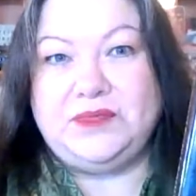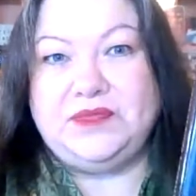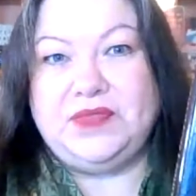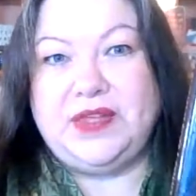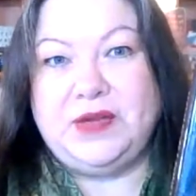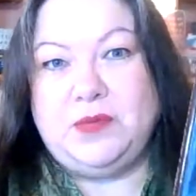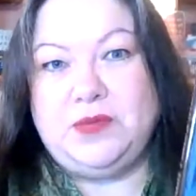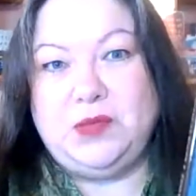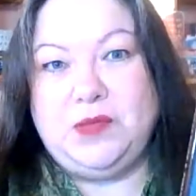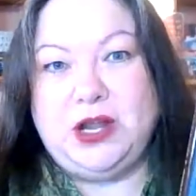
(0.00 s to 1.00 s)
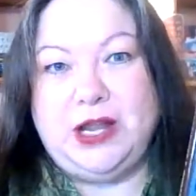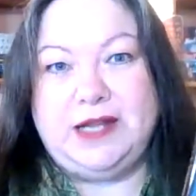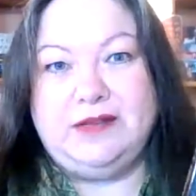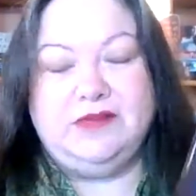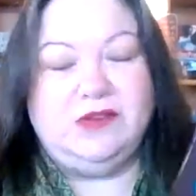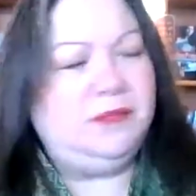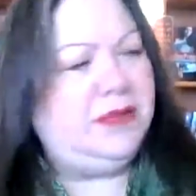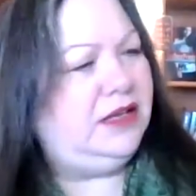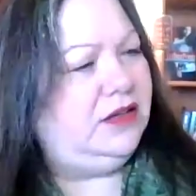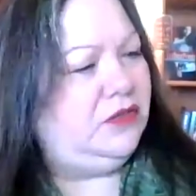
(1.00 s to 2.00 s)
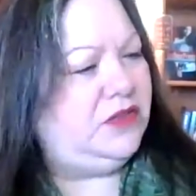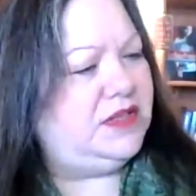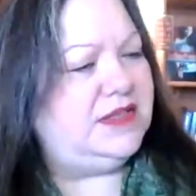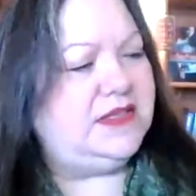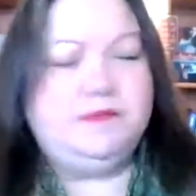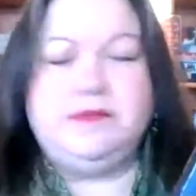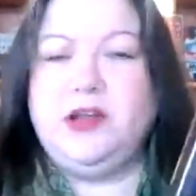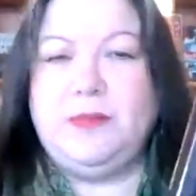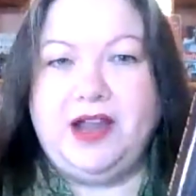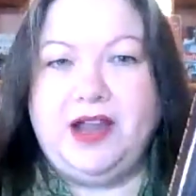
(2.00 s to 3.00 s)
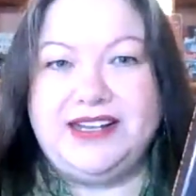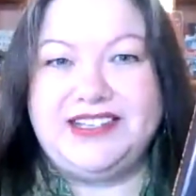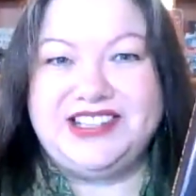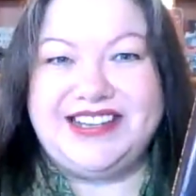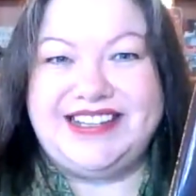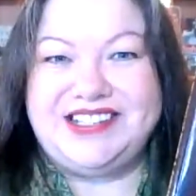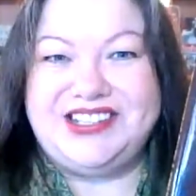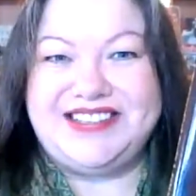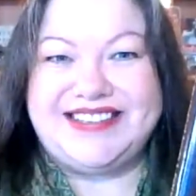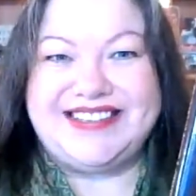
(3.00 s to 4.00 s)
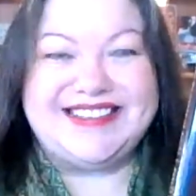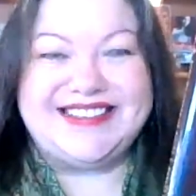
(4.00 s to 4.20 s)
a woman who married. This is Bury My Heart at Chuck E. Cheese's.